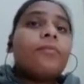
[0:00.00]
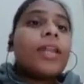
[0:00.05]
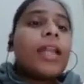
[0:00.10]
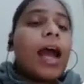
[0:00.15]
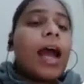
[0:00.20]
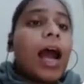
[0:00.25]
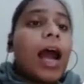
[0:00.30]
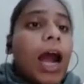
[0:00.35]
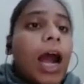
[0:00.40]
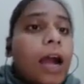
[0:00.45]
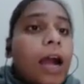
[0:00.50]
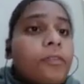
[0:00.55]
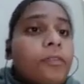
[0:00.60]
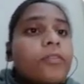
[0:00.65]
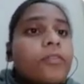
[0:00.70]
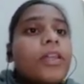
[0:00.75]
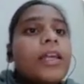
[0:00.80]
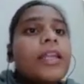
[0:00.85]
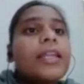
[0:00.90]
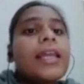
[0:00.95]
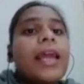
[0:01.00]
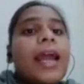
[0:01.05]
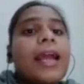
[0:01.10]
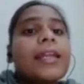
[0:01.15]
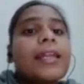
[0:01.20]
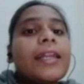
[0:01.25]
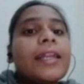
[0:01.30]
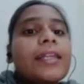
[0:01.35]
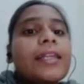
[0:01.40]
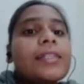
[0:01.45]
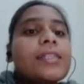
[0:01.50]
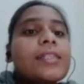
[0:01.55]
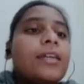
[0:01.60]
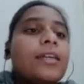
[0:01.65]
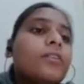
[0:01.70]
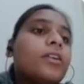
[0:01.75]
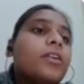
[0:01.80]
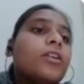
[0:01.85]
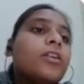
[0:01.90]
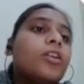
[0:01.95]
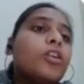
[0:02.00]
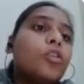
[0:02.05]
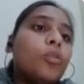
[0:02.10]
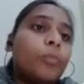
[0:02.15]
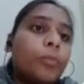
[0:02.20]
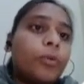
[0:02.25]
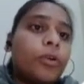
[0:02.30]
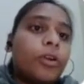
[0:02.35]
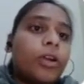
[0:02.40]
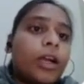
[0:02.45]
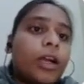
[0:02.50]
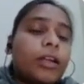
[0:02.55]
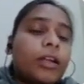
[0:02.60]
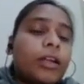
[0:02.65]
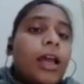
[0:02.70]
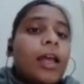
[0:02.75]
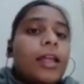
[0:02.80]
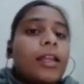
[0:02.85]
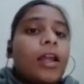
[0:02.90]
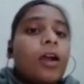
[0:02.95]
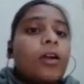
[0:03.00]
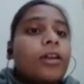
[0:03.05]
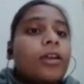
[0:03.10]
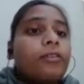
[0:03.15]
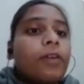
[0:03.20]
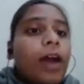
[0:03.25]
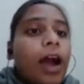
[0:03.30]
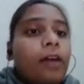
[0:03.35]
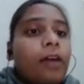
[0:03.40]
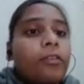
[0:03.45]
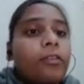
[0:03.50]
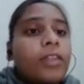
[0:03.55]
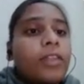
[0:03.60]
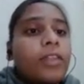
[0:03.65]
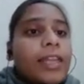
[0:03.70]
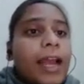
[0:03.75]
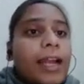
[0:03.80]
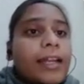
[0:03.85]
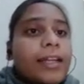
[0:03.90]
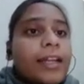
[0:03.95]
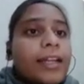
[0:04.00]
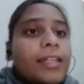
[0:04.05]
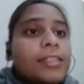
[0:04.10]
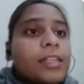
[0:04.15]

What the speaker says: Now, if half of the reactant is converted into product, then how much product will be formed?